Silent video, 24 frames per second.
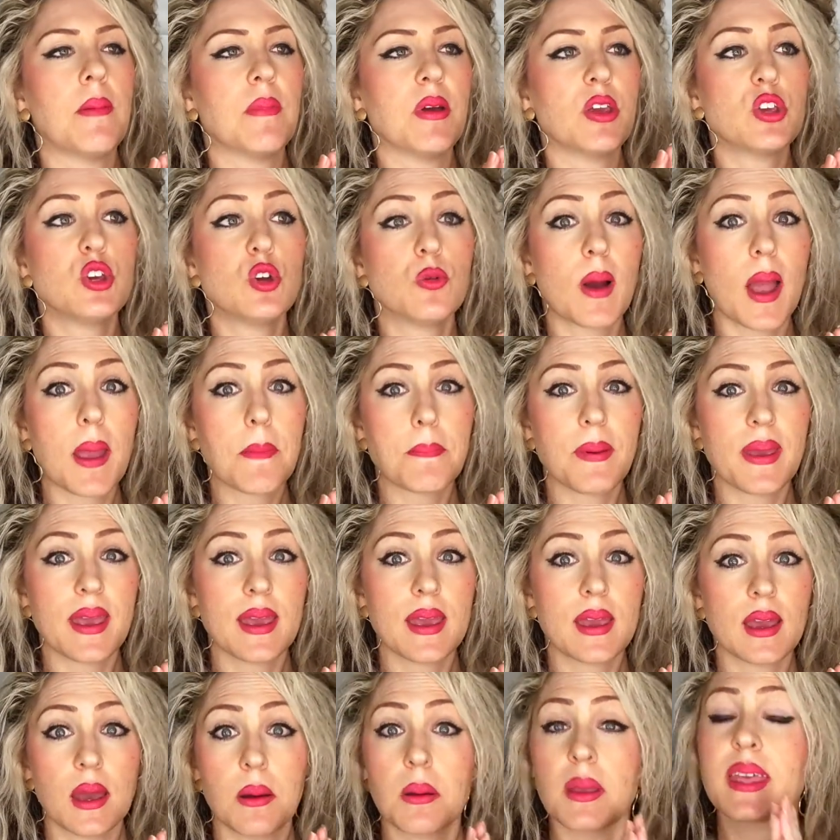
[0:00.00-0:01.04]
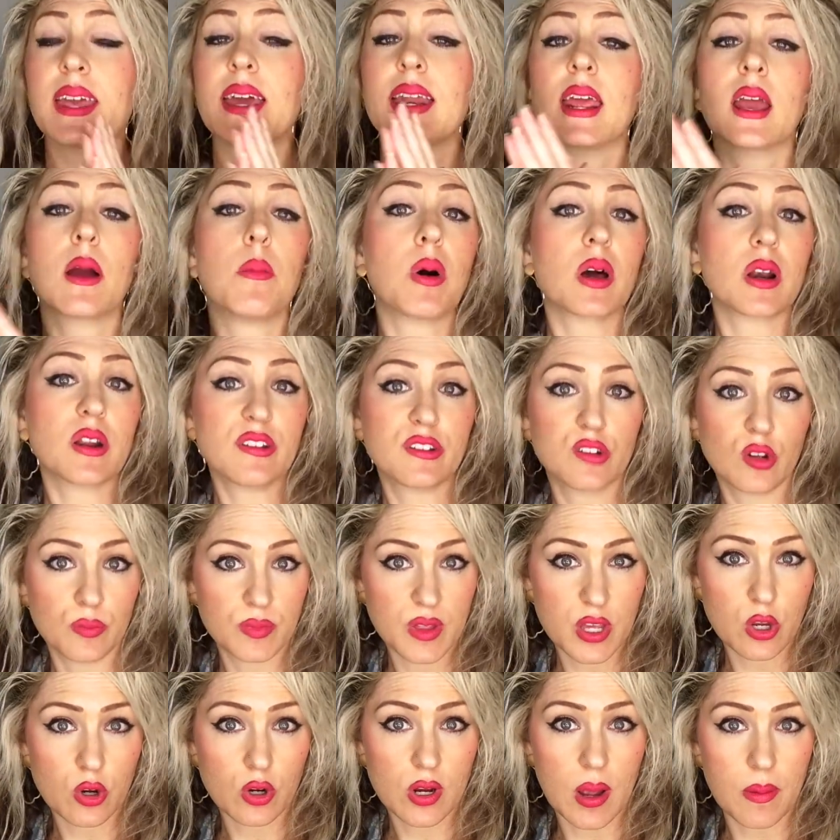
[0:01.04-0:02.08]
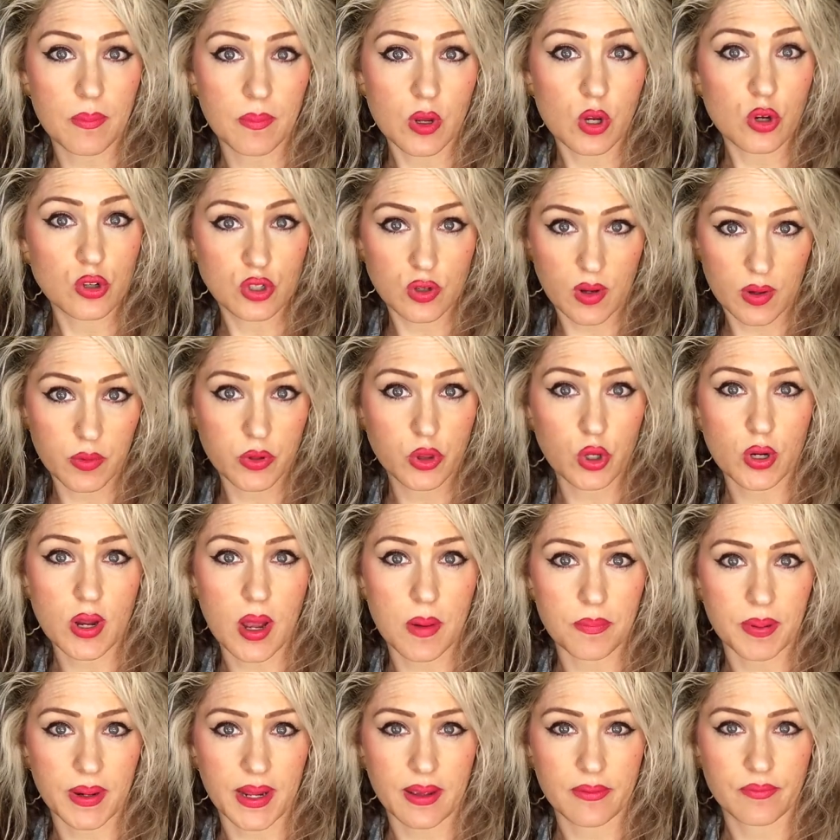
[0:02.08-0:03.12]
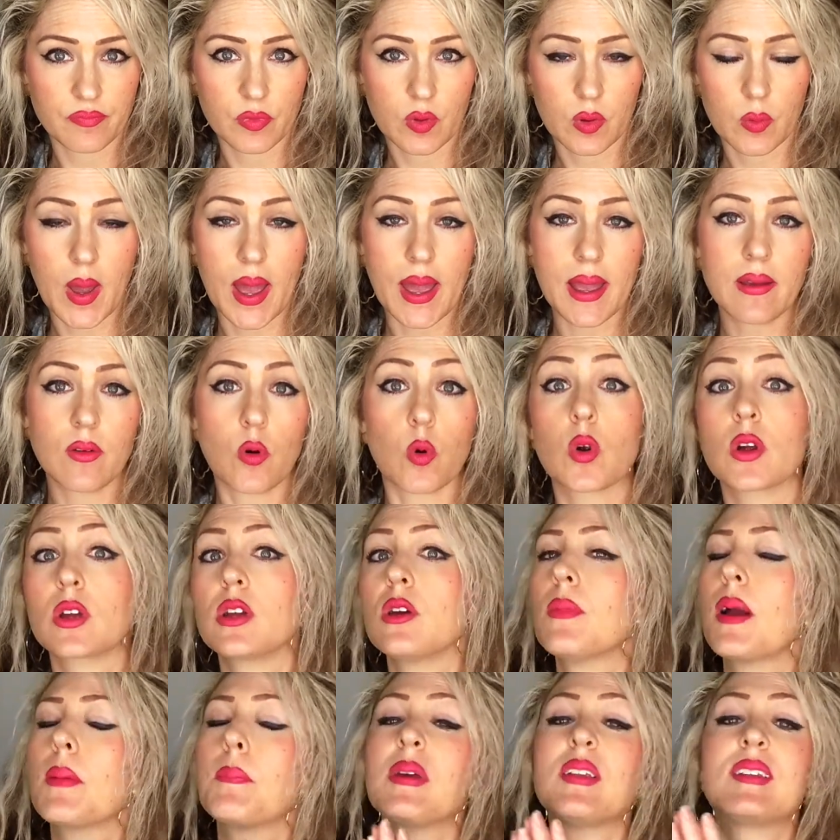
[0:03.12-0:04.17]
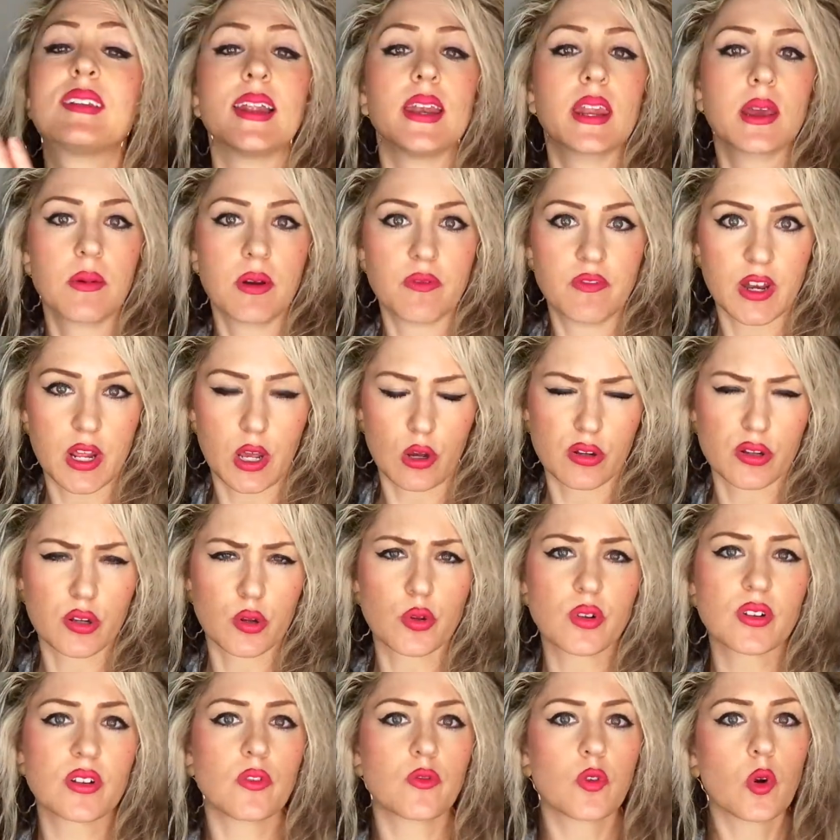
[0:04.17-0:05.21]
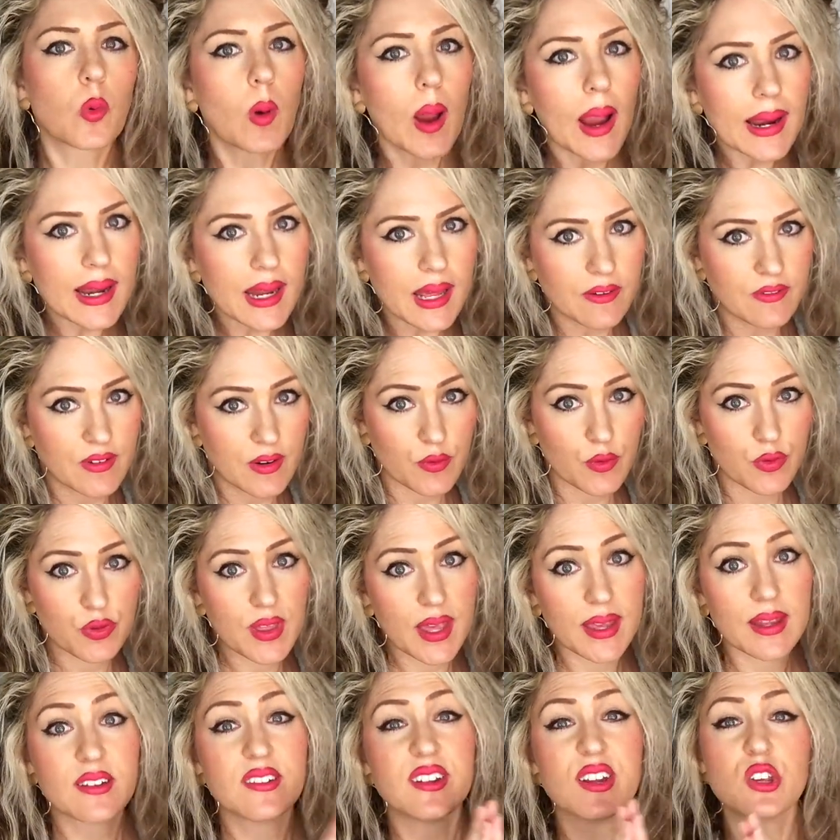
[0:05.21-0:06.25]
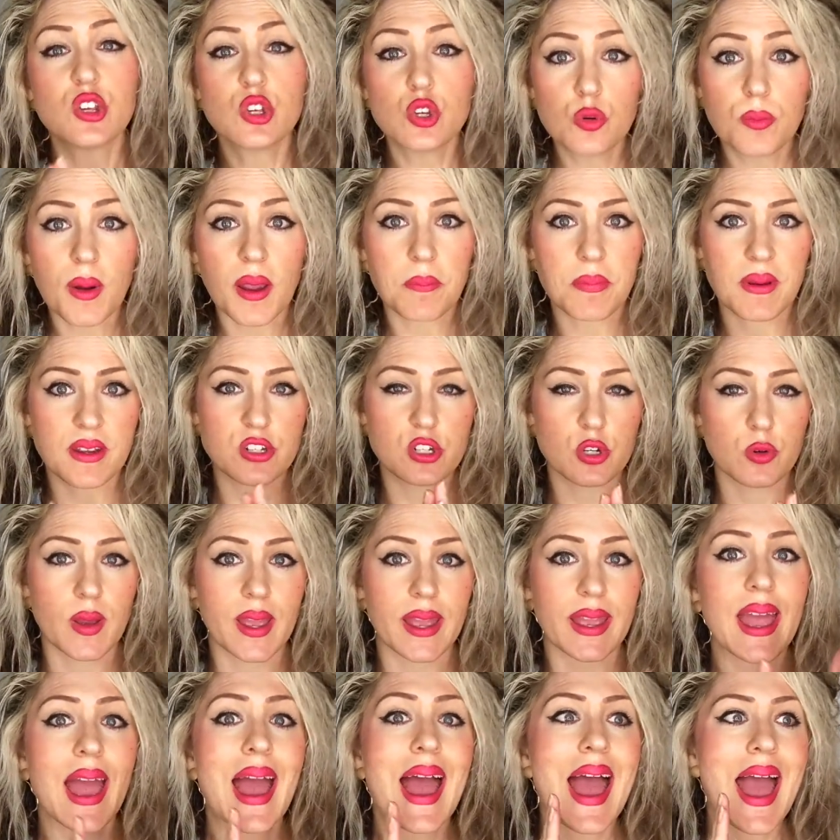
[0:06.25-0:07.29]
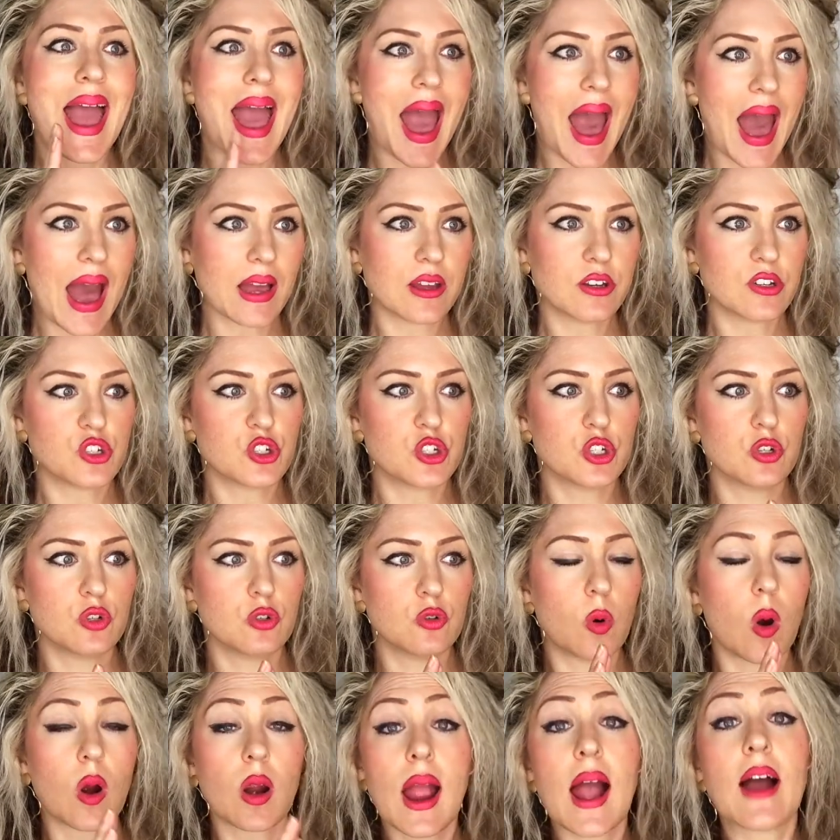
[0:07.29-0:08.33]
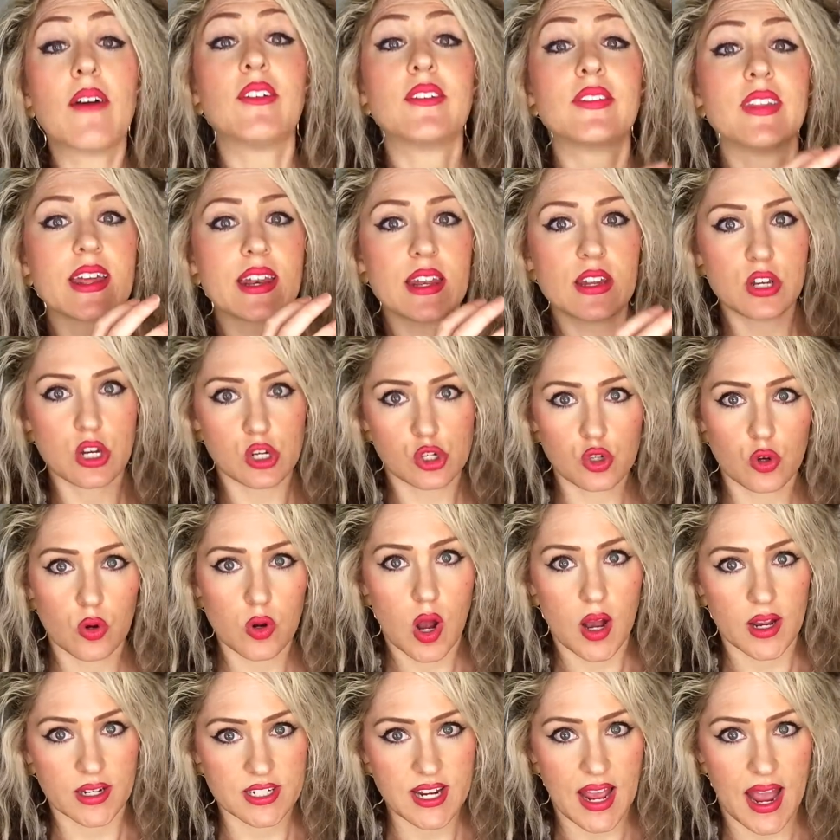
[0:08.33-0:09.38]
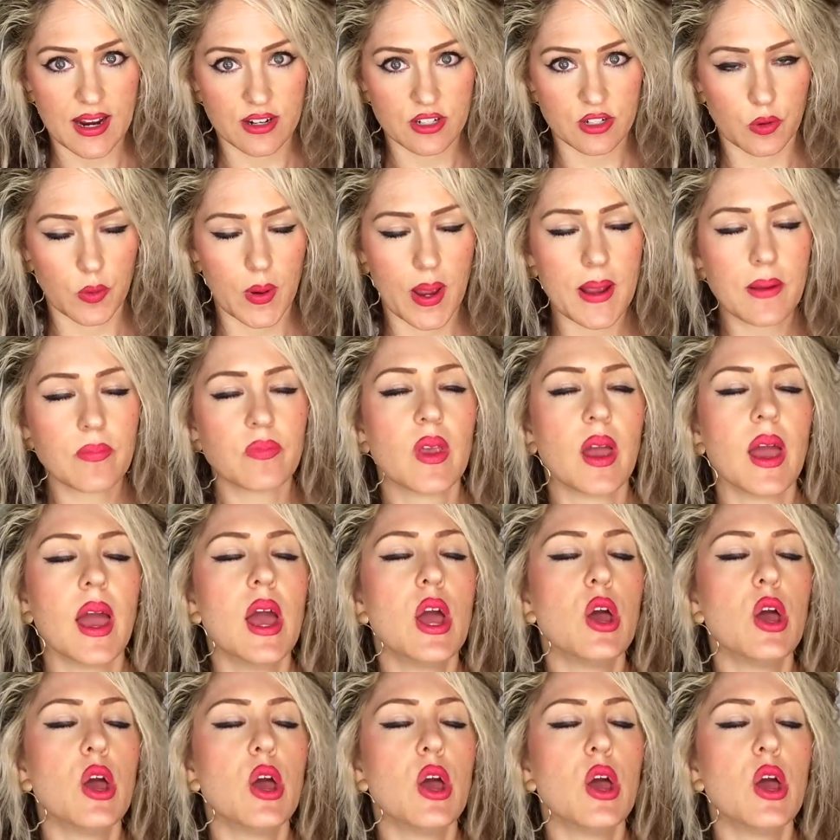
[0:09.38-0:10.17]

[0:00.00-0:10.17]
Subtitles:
You might be getting them on a Zoom that you're doing with your company, okay? Or you might be sending them a video. So there's a variety of different things that you might be doing as you are having that initial contact, okay?